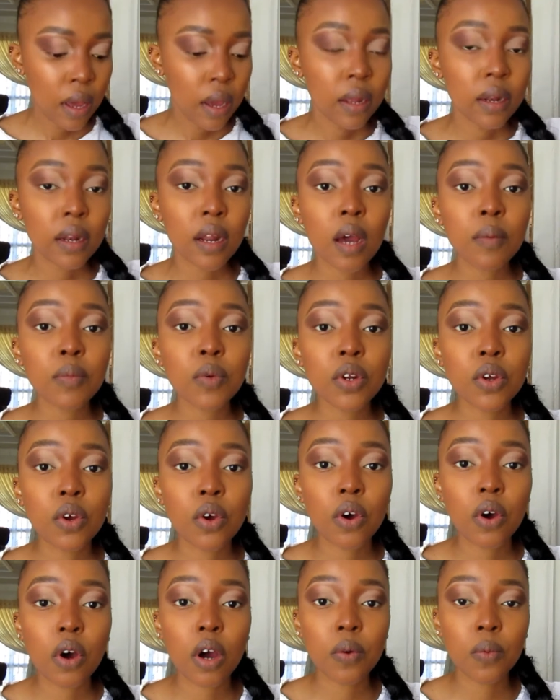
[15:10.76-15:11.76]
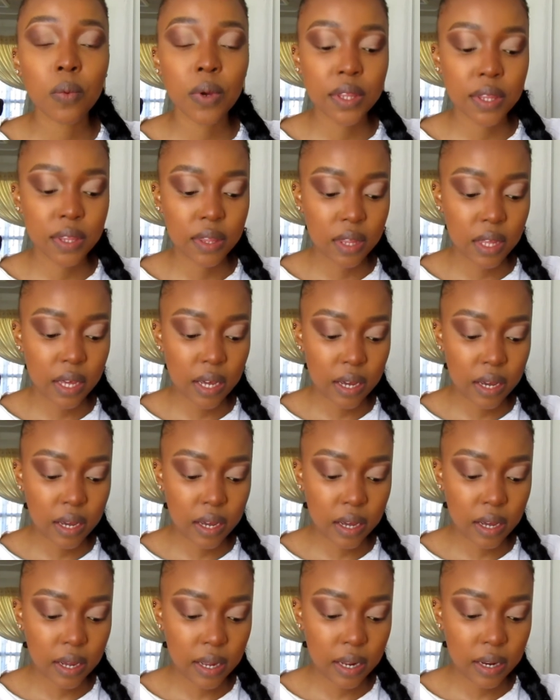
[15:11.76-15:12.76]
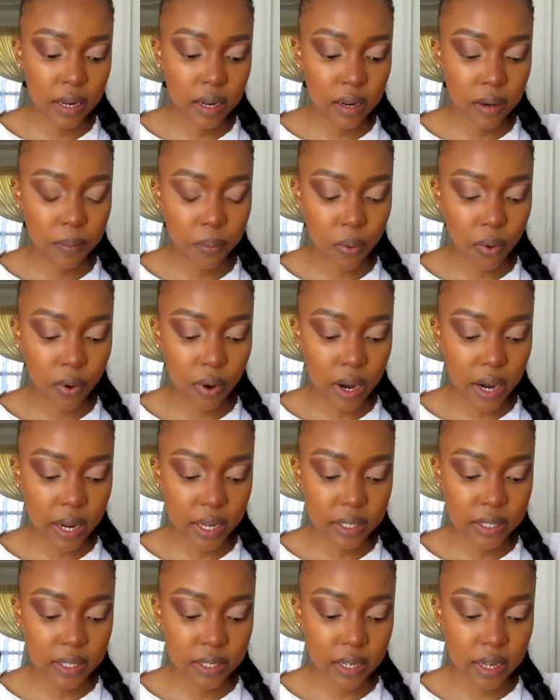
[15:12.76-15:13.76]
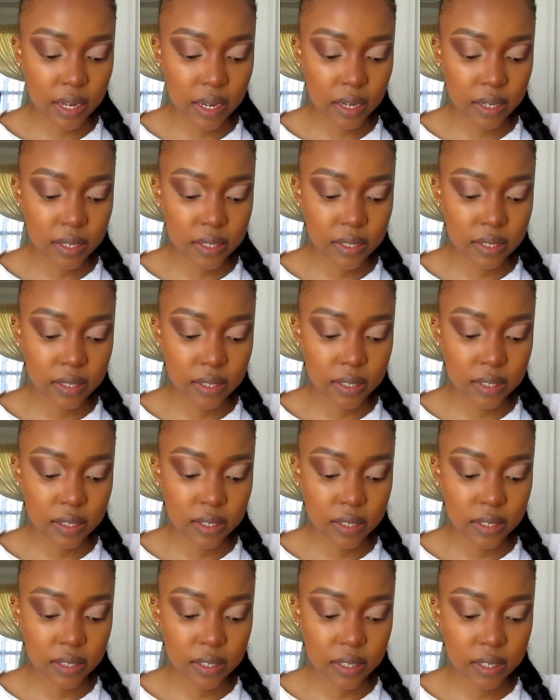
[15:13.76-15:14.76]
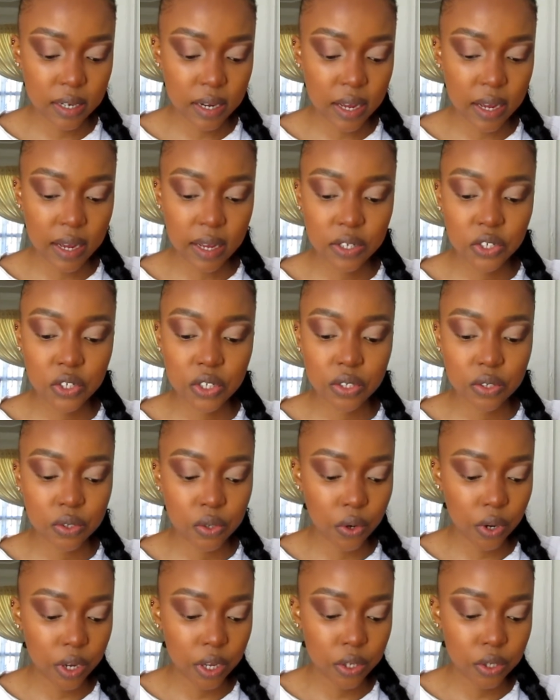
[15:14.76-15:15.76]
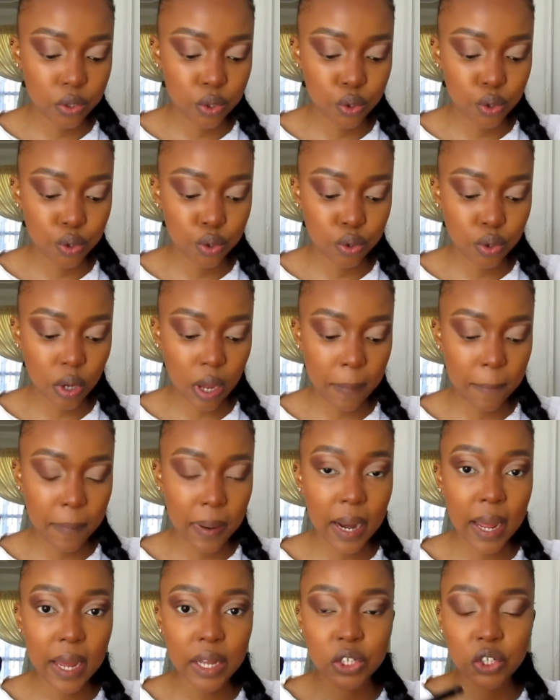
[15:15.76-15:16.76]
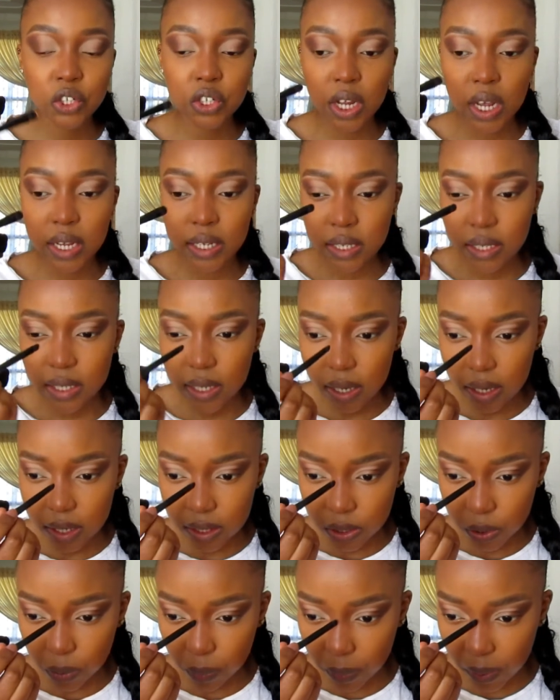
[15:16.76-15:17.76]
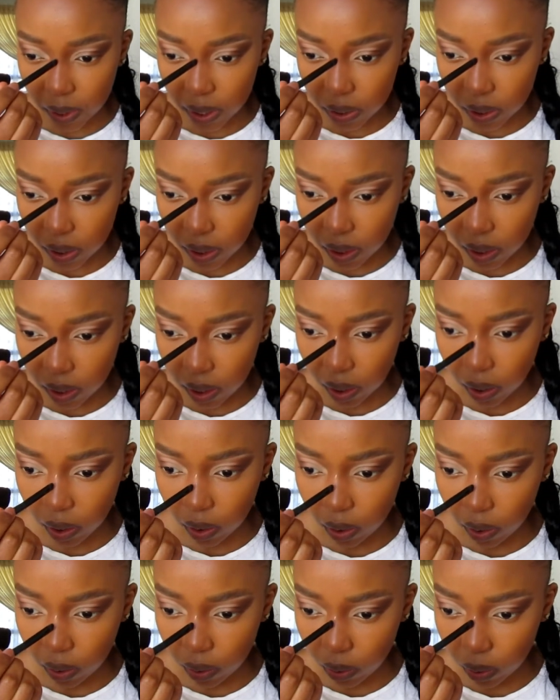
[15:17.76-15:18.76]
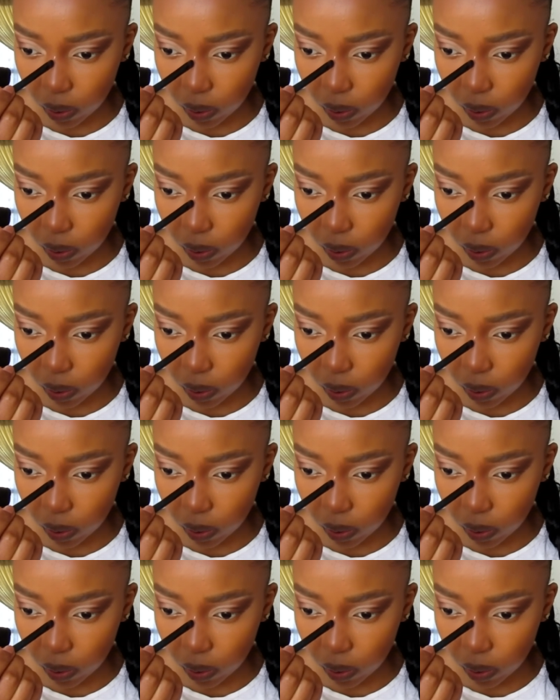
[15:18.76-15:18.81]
Now I'm going to go on with the brighter concealer, going to apply just a little bit there